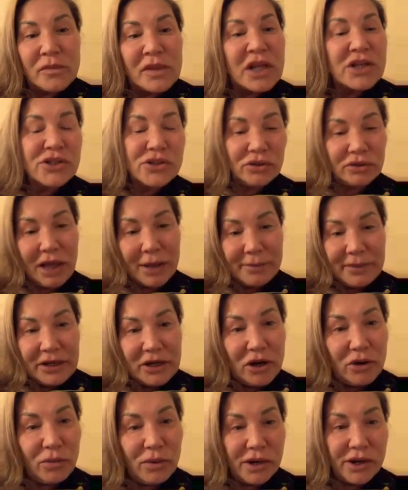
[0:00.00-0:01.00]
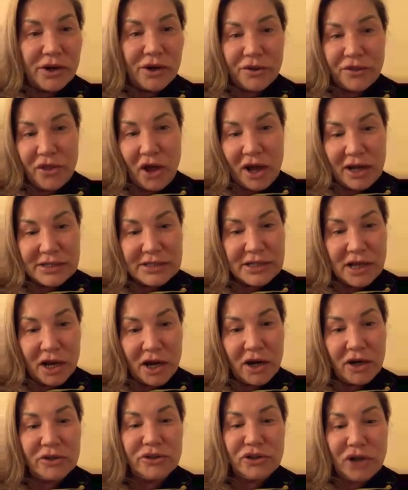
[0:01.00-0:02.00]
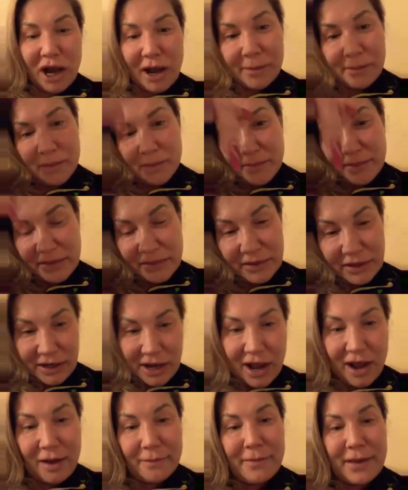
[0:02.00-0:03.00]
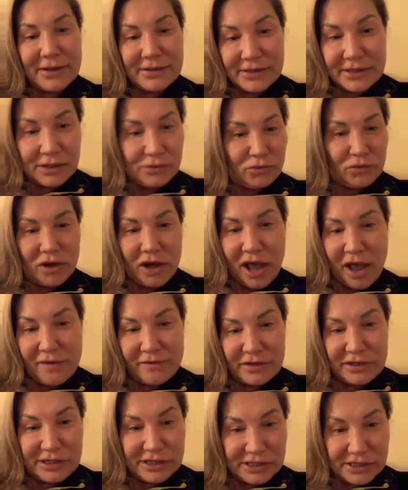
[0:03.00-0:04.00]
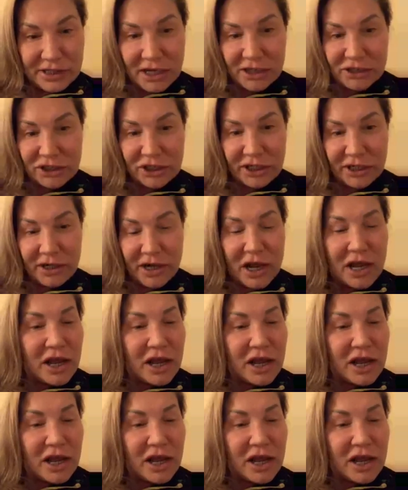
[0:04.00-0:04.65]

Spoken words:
So let me know what your thoughts are. Drop them in the comments and we'll have a discussion.